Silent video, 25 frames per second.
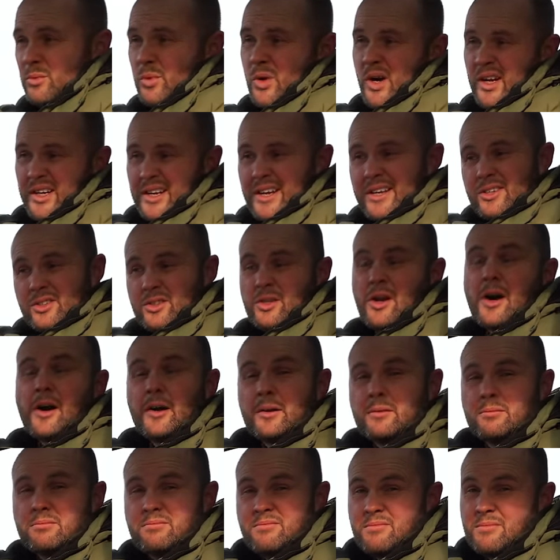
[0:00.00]
what is
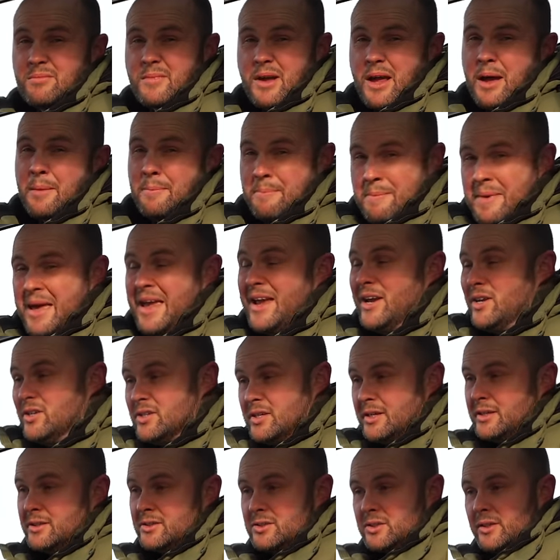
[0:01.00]
not
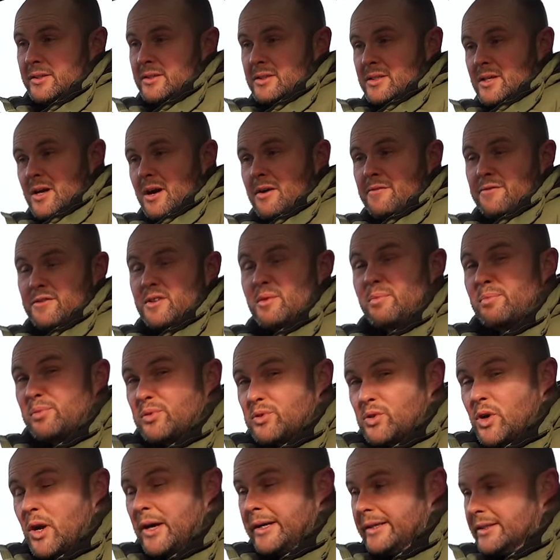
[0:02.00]
amazing inside the car for the
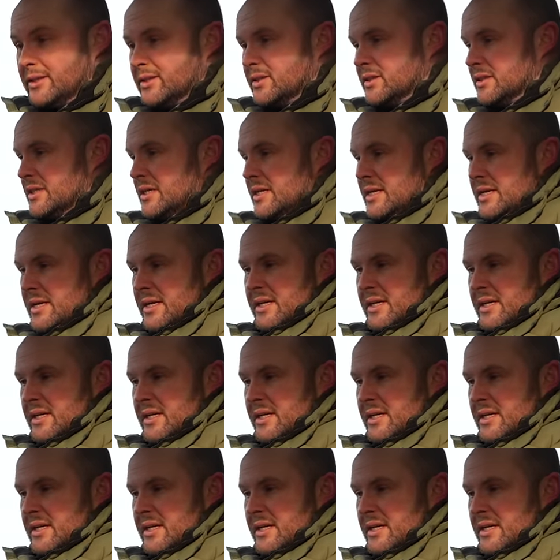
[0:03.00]
price.